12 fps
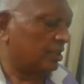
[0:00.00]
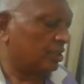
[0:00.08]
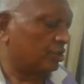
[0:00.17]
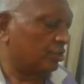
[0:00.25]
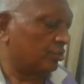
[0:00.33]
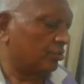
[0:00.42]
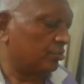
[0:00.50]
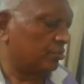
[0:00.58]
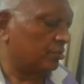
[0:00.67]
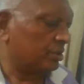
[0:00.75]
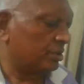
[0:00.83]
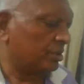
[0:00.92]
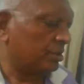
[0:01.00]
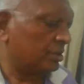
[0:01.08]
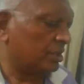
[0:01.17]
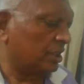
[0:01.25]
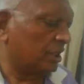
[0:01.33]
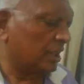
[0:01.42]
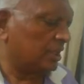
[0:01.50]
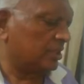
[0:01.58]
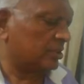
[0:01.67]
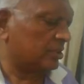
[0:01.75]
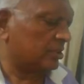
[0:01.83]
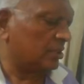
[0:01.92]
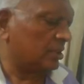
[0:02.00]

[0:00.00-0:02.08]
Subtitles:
issue details